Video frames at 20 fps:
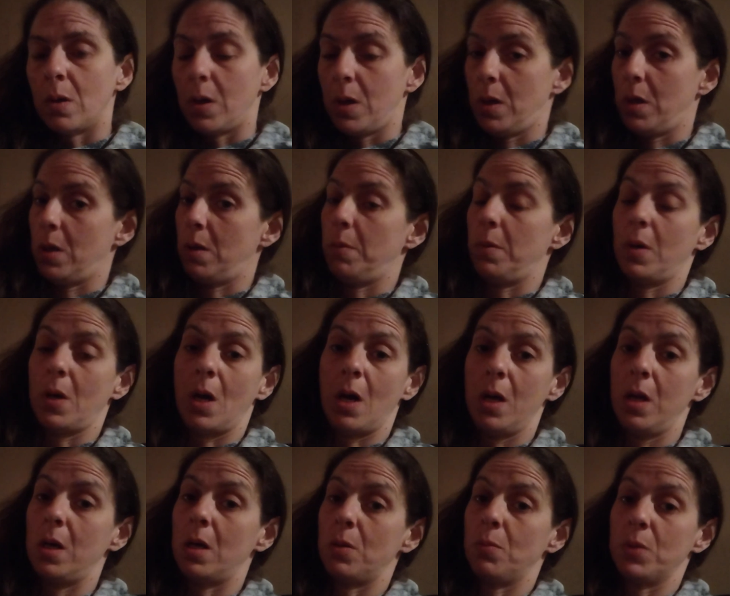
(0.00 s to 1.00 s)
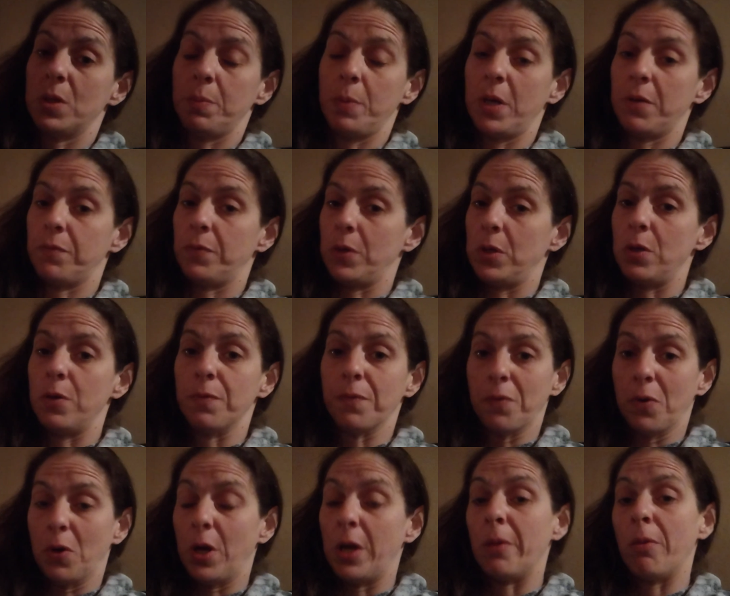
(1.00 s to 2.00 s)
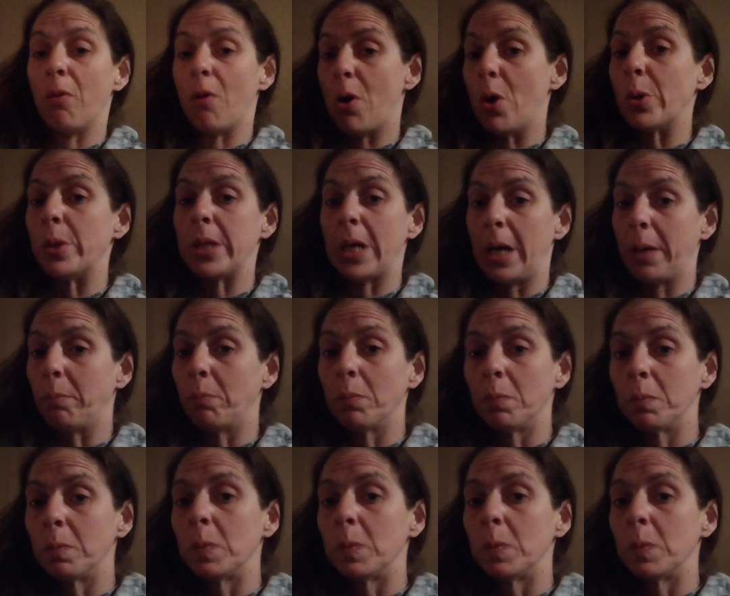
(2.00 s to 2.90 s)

And I had respect for you for a long time.